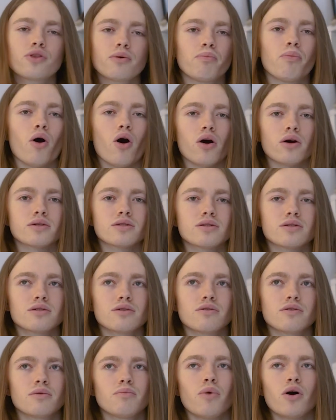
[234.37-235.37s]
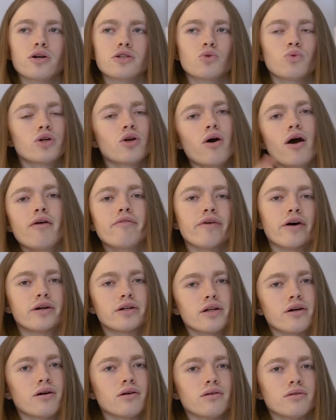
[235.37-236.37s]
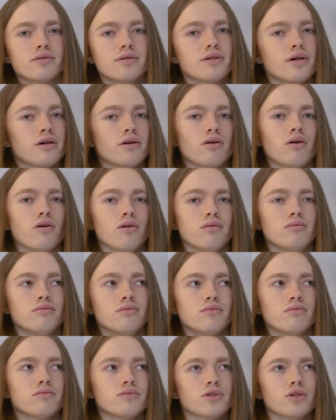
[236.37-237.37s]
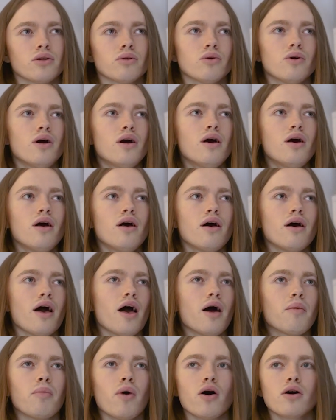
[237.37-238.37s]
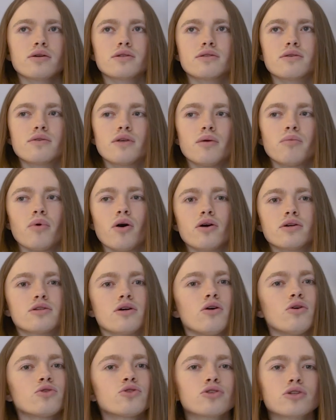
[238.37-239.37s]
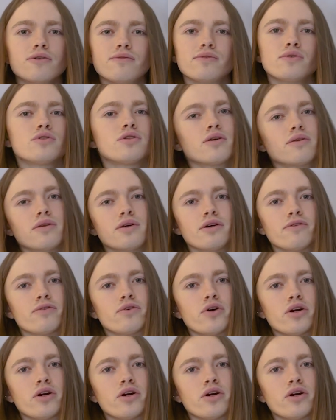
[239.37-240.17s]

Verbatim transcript: the box, the box. We don't have articles at all. So, a box, the box, also confusing thing for